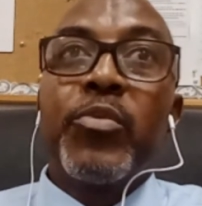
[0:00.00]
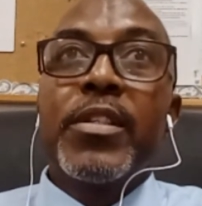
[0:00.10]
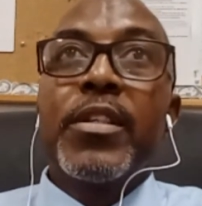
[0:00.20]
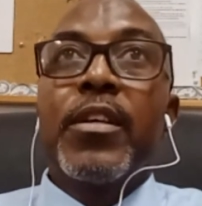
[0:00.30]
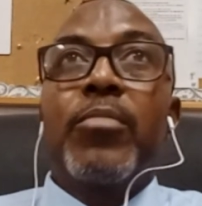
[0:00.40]
But we
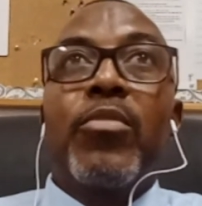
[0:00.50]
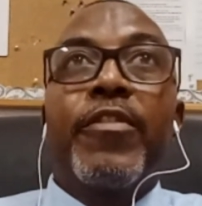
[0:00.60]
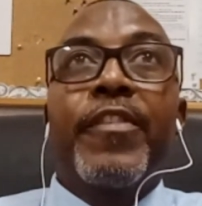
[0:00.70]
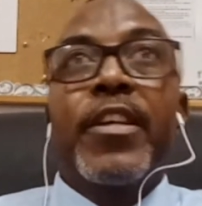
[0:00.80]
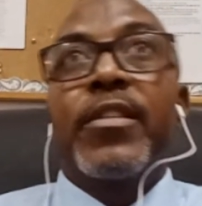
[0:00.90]
see a number
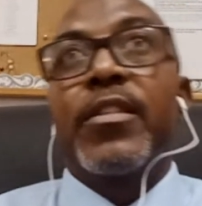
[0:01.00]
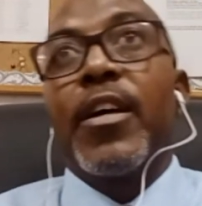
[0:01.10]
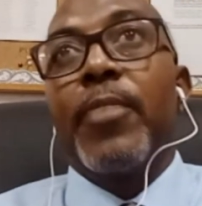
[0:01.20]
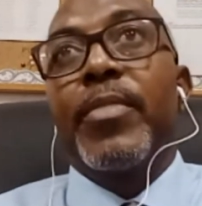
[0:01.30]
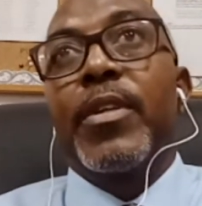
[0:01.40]
of cases
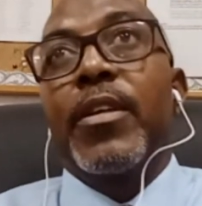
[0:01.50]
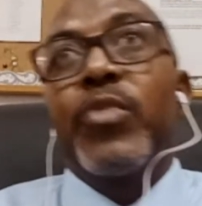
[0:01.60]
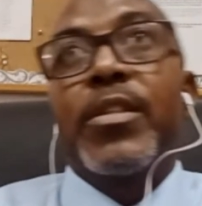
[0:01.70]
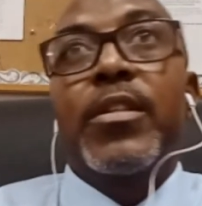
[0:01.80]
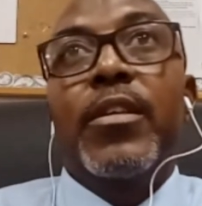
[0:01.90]
happening.
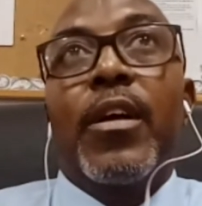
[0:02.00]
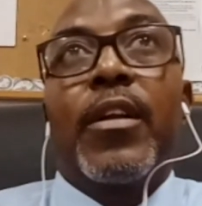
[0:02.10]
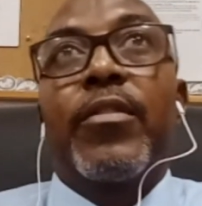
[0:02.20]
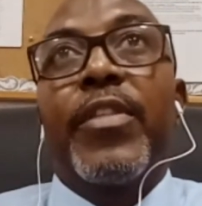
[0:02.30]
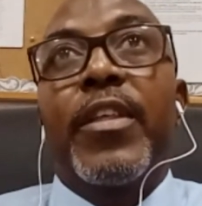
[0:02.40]
We see
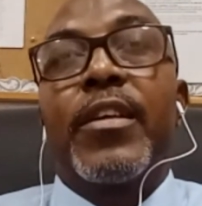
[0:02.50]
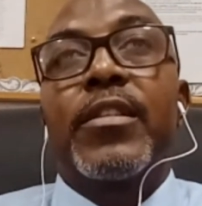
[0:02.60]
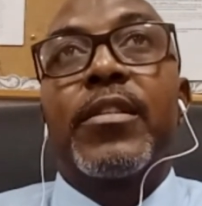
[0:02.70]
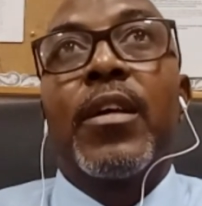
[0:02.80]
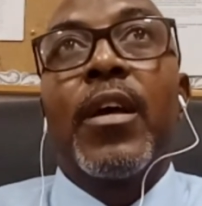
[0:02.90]
a lot of
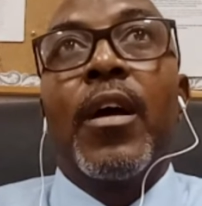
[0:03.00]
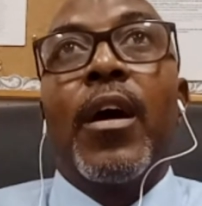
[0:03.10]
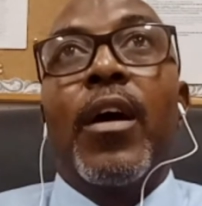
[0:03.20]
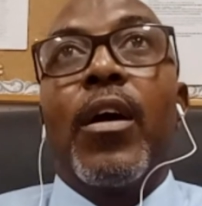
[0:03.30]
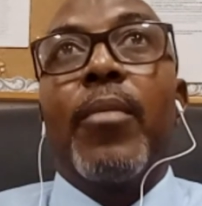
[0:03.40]
things
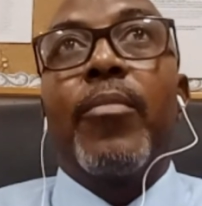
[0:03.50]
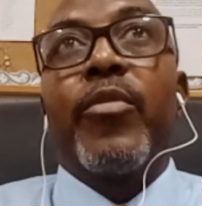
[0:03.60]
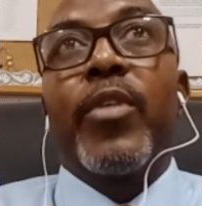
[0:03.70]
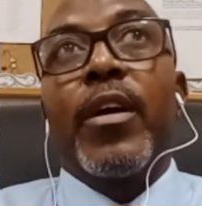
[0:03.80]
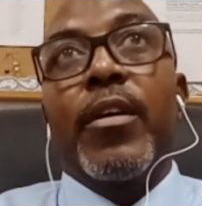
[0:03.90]

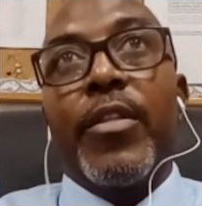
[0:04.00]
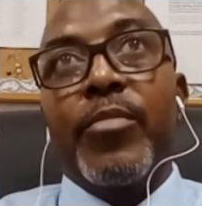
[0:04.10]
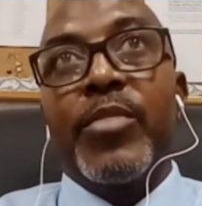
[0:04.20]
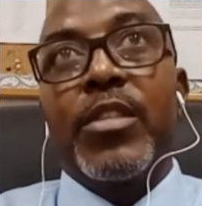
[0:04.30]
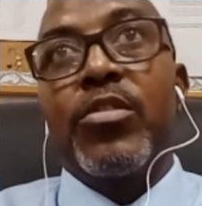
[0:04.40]
where, I
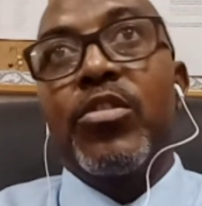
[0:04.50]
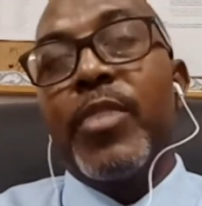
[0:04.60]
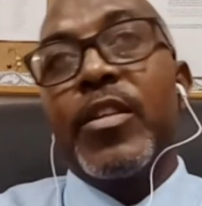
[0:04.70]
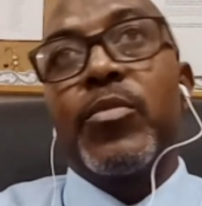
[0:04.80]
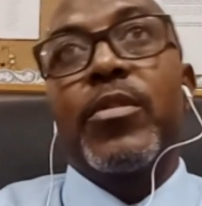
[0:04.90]
think Mrs.
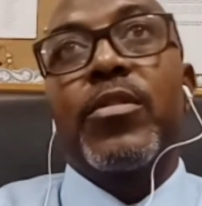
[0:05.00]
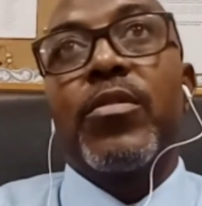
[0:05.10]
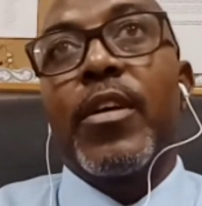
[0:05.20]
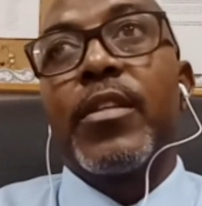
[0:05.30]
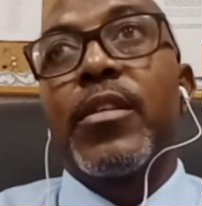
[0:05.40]
Eugene has spoken
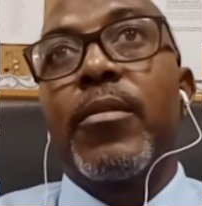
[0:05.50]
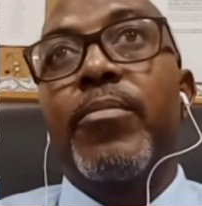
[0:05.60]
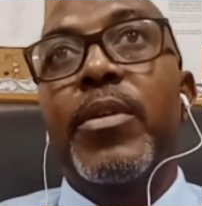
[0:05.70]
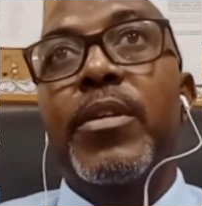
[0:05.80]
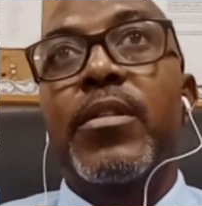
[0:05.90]
to that,
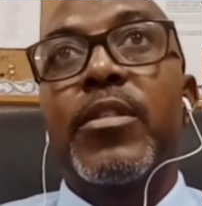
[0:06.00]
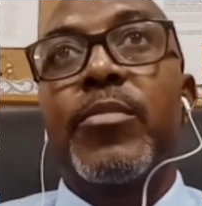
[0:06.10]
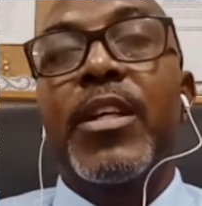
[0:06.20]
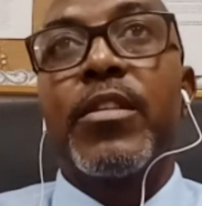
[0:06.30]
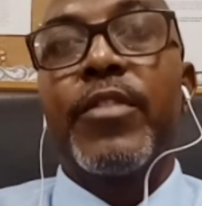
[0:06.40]
persons,
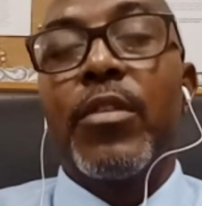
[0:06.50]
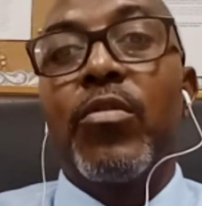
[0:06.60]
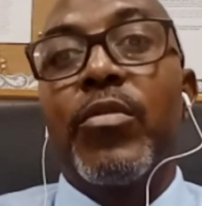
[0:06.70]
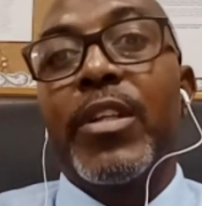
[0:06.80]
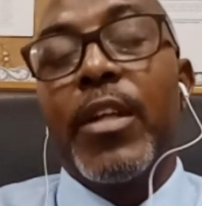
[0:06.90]
because of
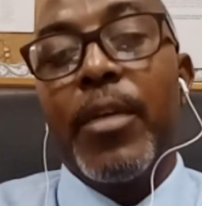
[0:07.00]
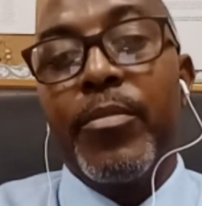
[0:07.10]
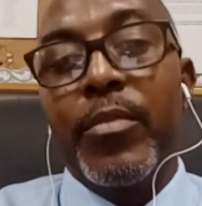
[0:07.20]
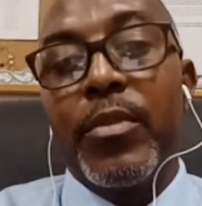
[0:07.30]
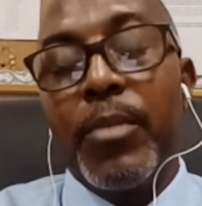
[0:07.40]
what
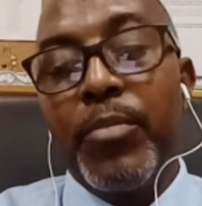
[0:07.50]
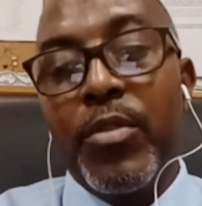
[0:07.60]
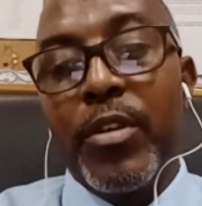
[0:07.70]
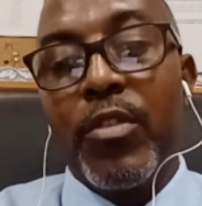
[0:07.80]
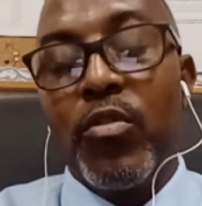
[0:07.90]
happened, the
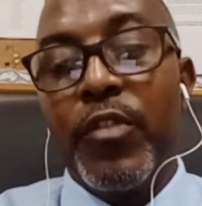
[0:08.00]
period of